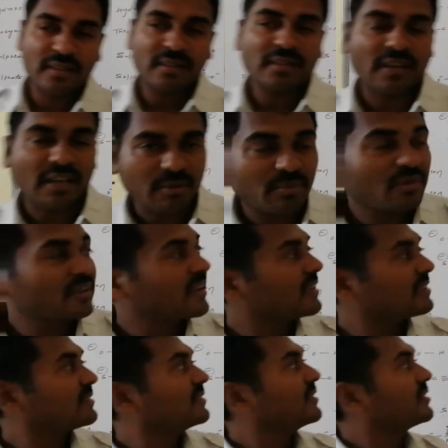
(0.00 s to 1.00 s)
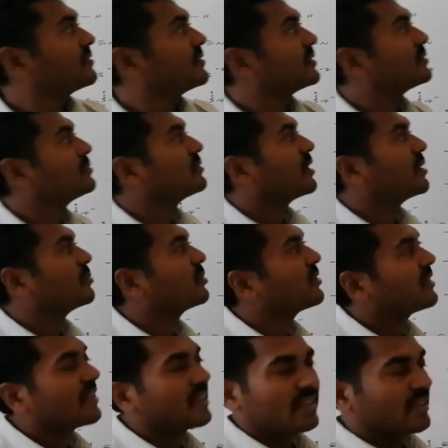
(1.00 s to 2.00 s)
carbonic acid derivative,
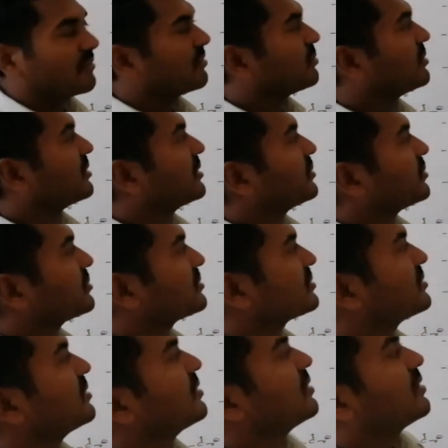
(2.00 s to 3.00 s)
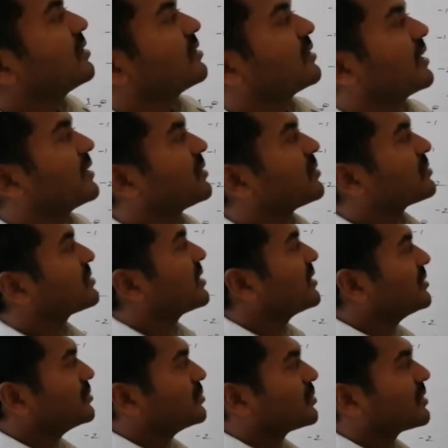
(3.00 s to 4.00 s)
ammonia everybody knows.
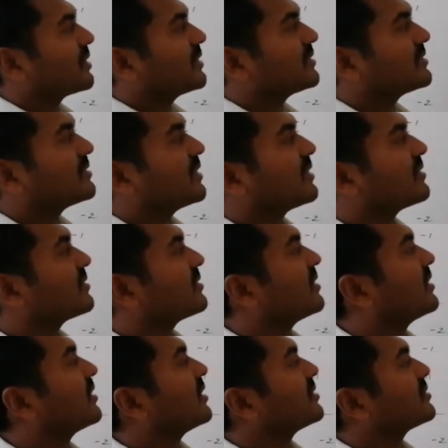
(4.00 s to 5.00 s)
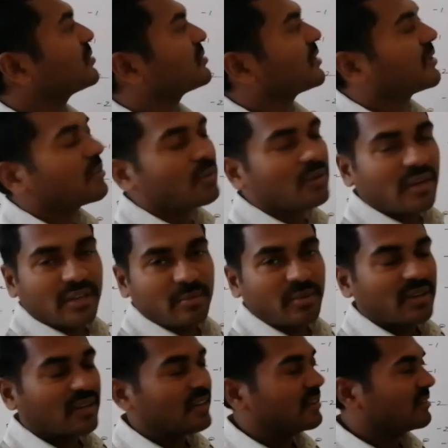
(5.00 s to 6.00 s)
Nitrosyl neutral is there, and also
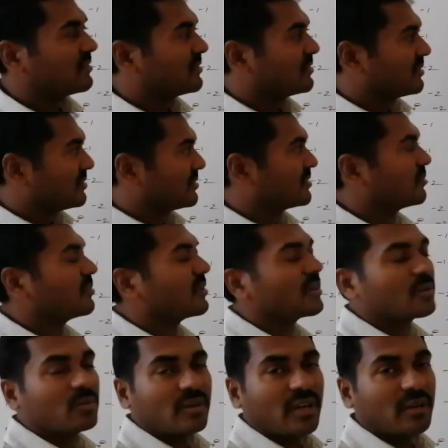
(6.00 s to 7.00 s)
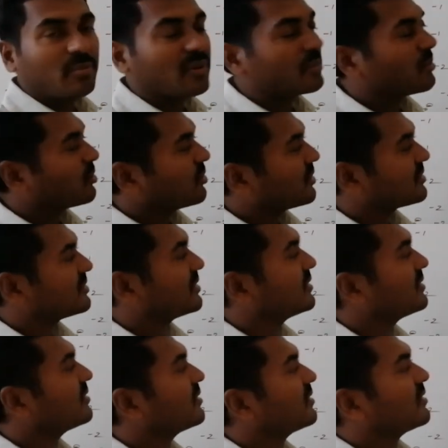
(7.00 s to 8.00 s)
thiocarbonyl similar to carbon
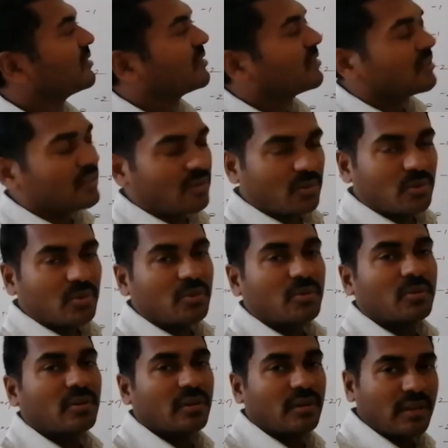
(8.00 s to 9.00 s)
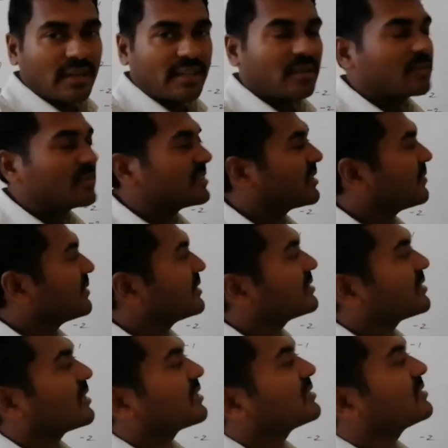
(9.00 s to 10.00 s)
monoxide. No atom is having
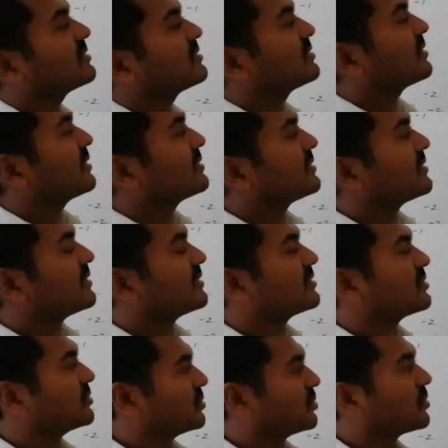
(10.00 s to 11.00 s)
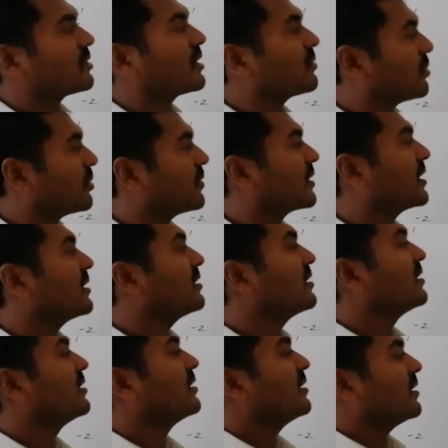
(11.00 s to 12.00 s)
charge, hence it is neutral overall.
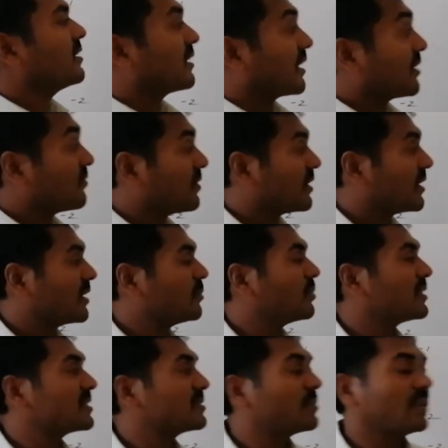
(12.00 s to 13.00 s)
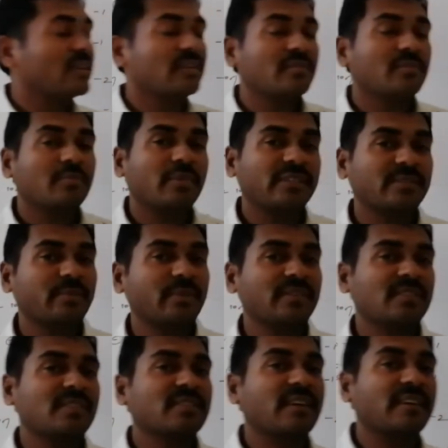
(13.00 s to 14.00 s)
Triphenyl phosphine,
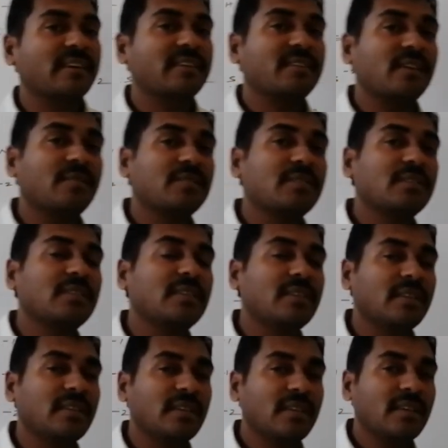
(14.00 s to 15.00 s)
phosphorus is connected with the